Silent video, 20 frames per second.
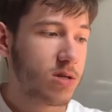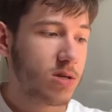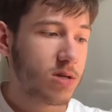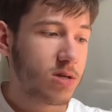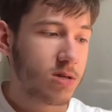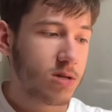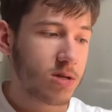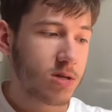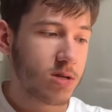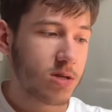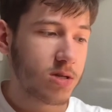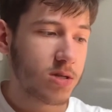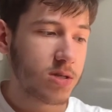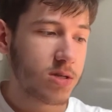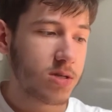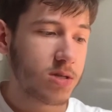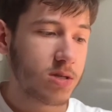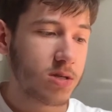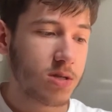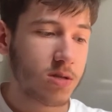
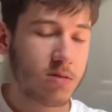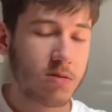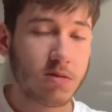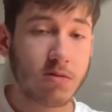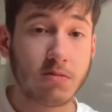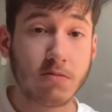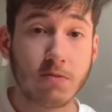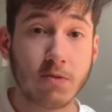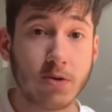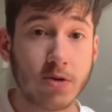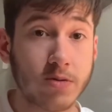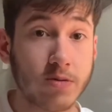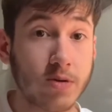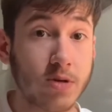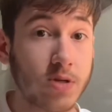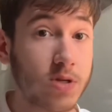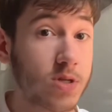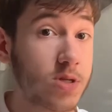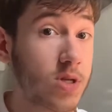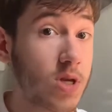Because, first of
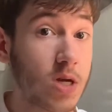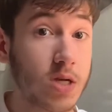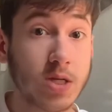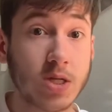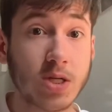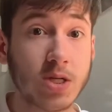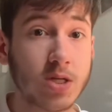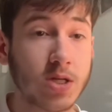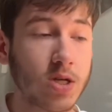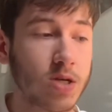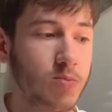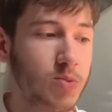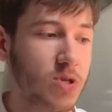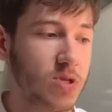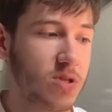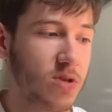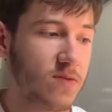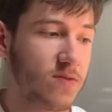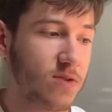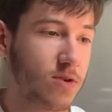all, that's just going to be
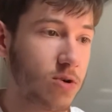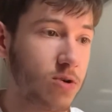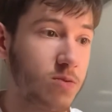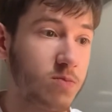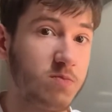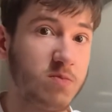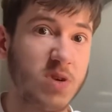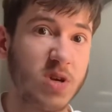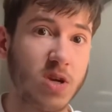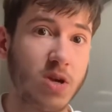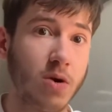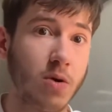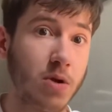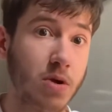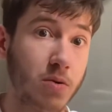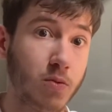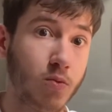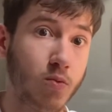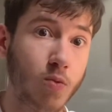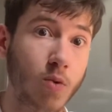difficult picking like
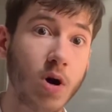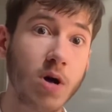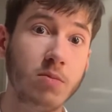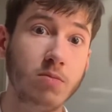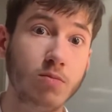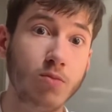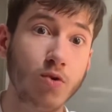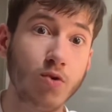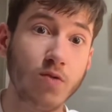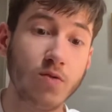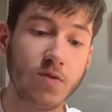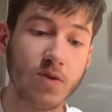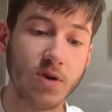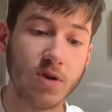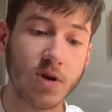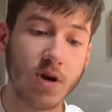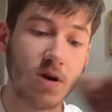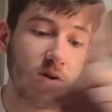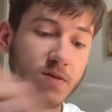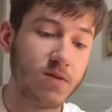one movie
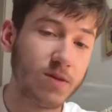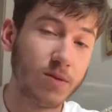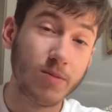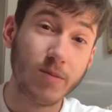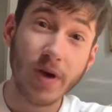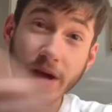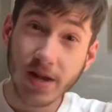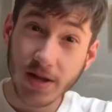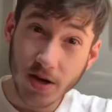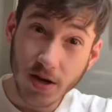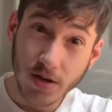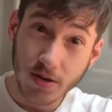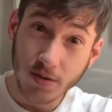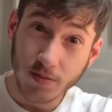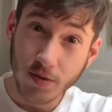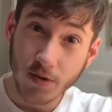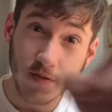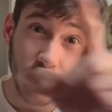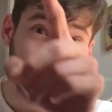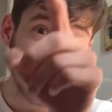out of the many other
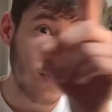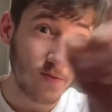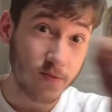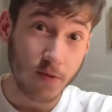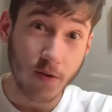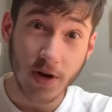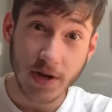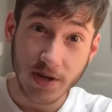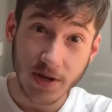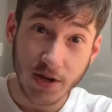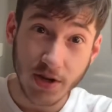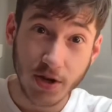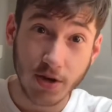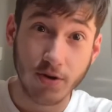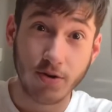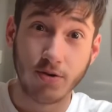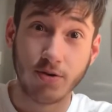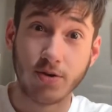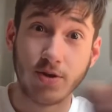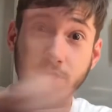movies of one
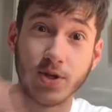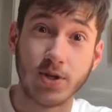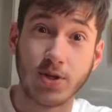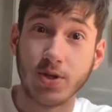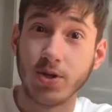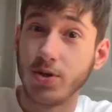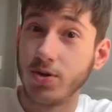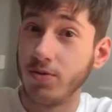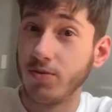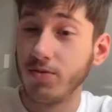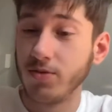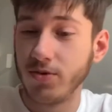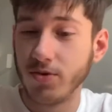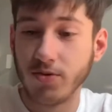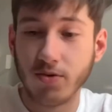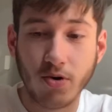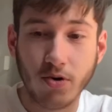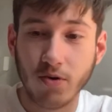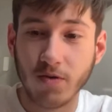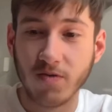year just to do
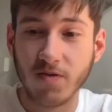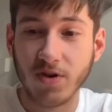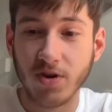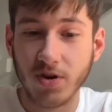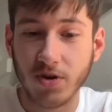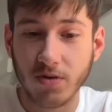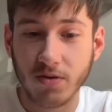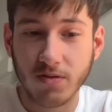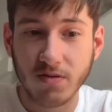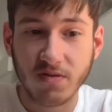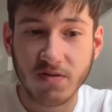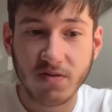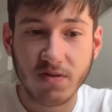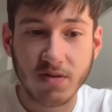a whole video with.